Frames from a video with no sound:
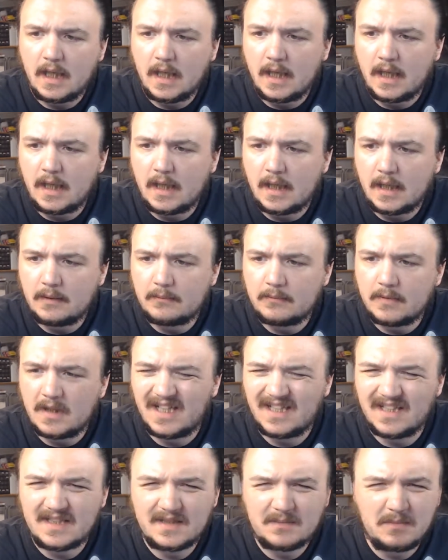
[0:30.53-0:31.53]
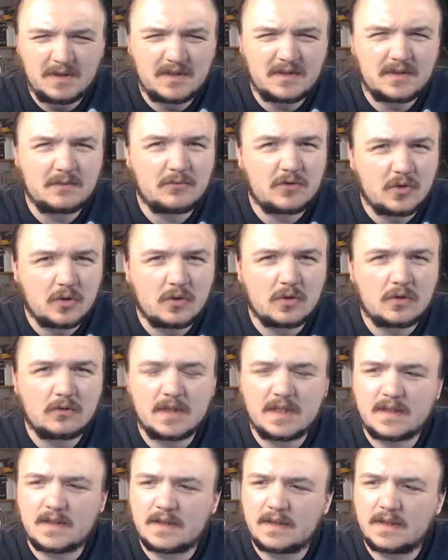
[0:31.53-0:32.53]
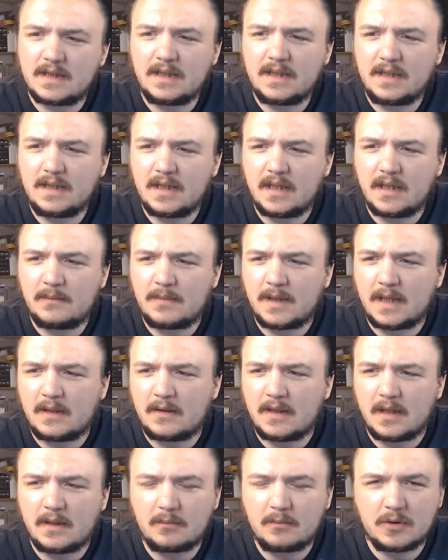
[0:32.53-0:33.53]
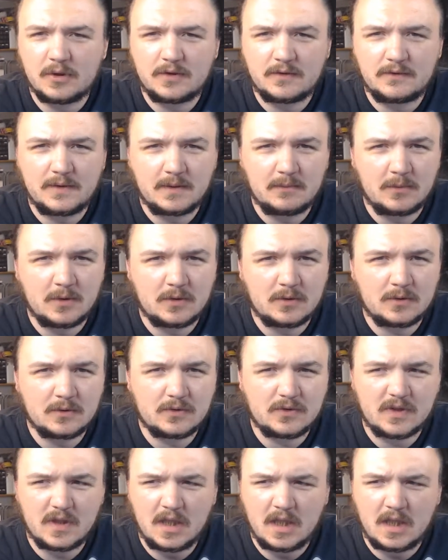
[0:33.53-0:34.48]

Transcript: and there's been some talk recently about how push fit models